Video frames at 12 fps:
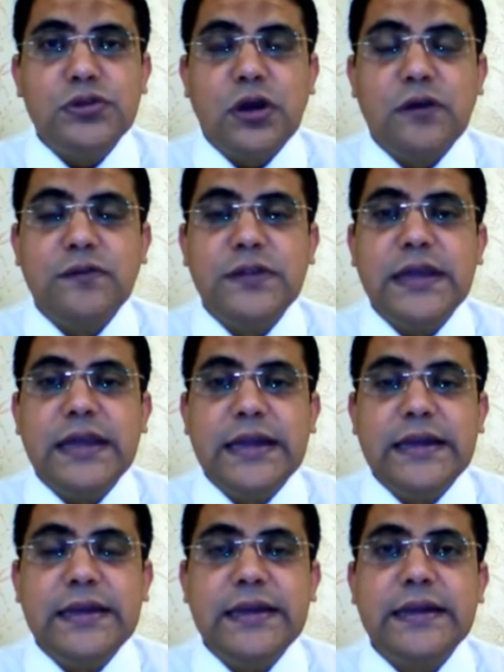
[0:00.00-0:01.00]
of the
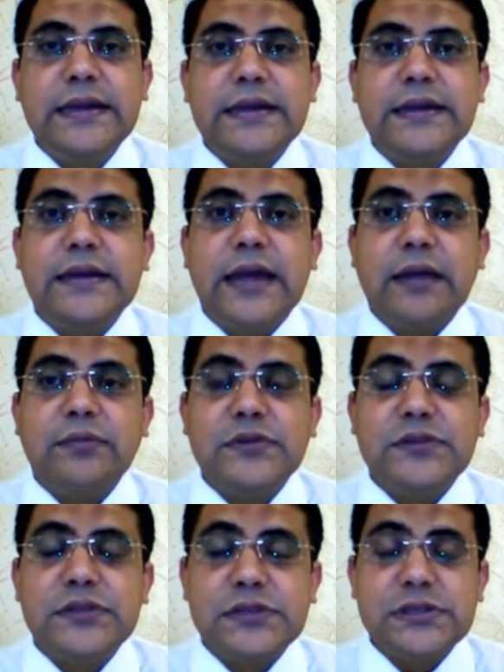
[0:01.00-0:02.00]
integrated library
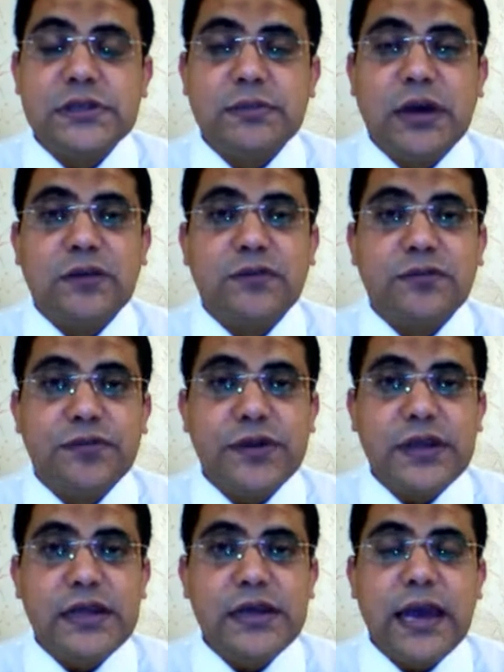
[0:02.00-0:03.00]
systems are
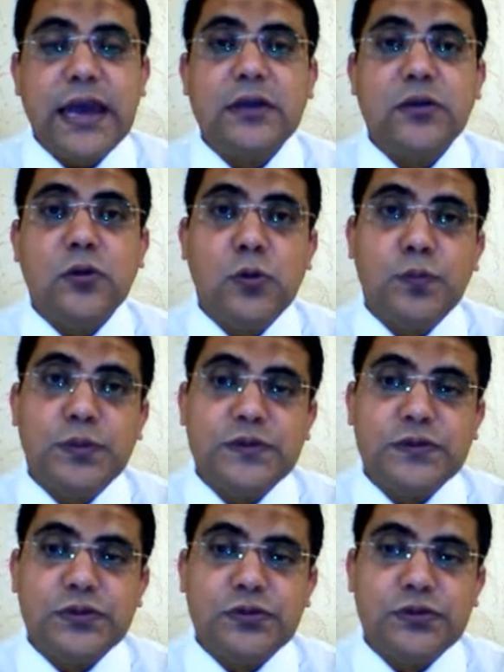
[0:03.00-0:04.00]
free and open
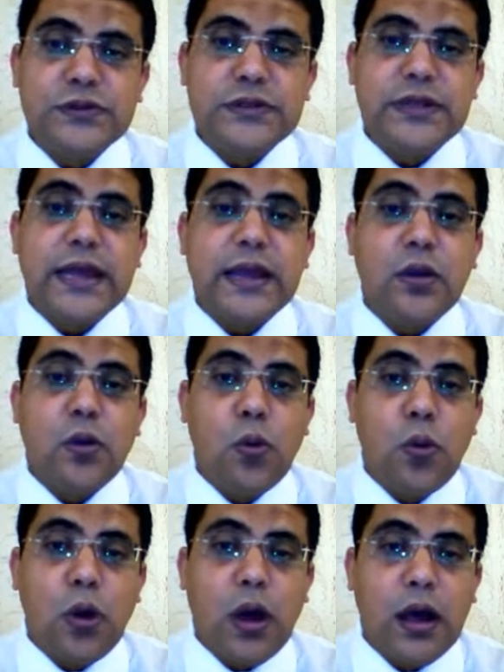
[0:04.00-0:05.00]
source like
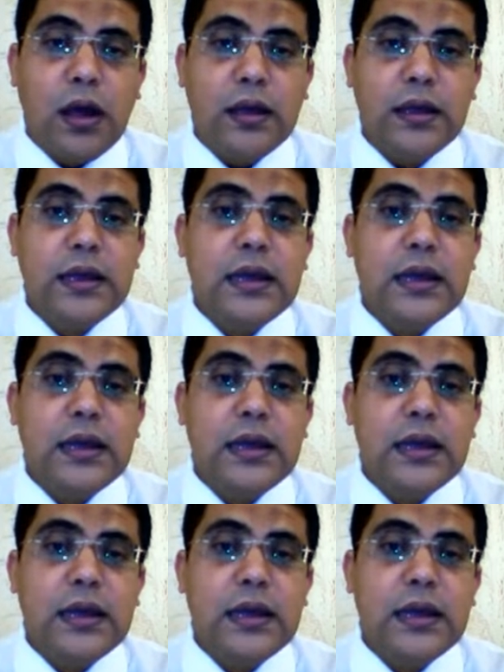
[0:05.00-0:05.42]
Koha,